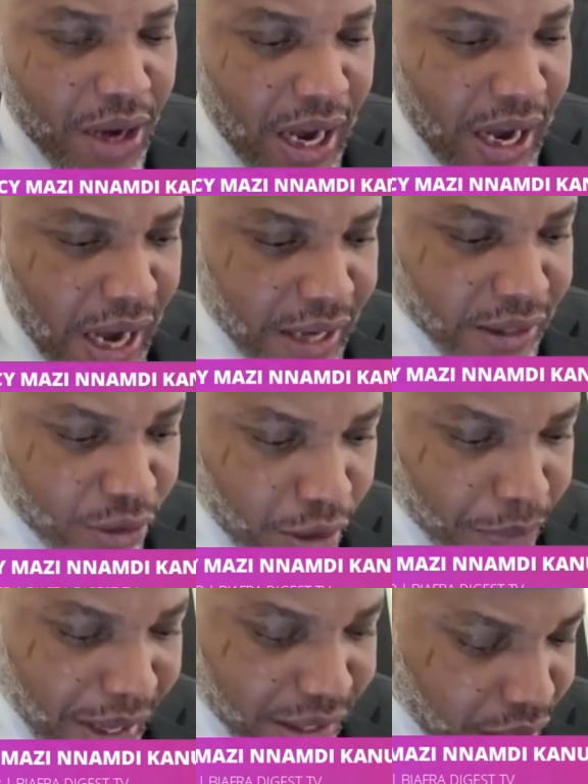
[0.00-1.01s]
where you are and
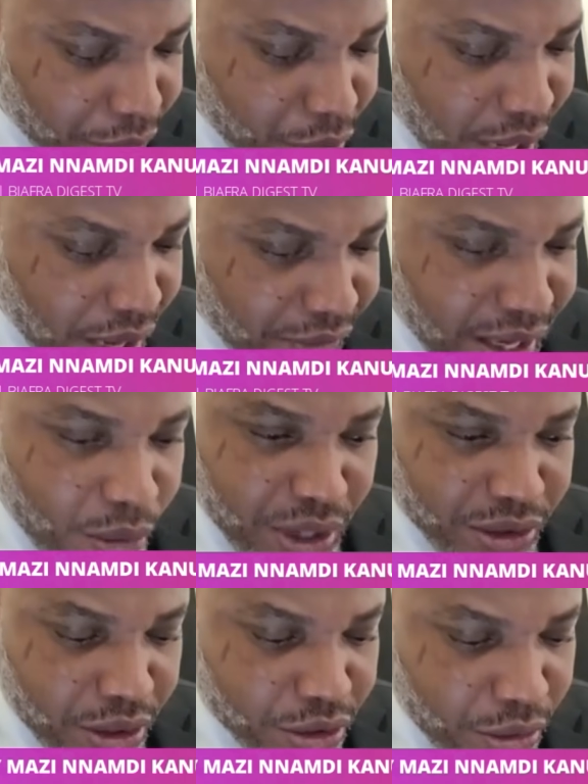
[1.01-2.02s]
compass. If you have any
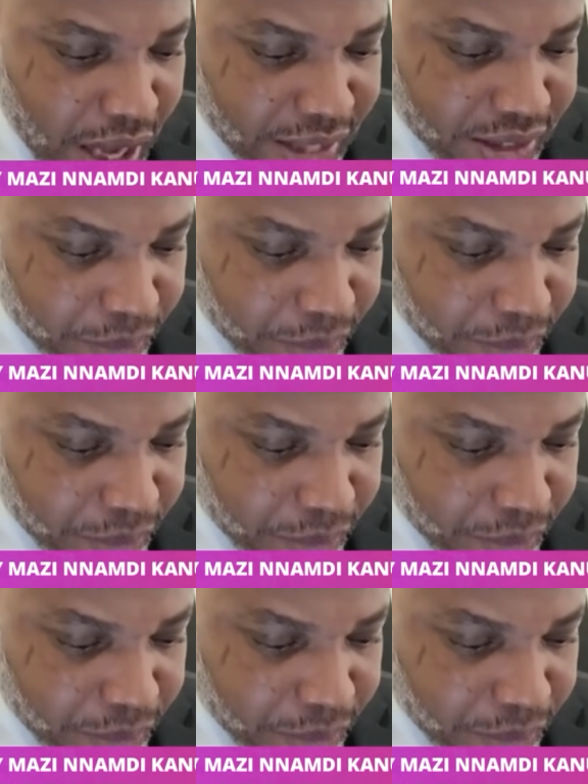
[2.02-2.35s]
questions to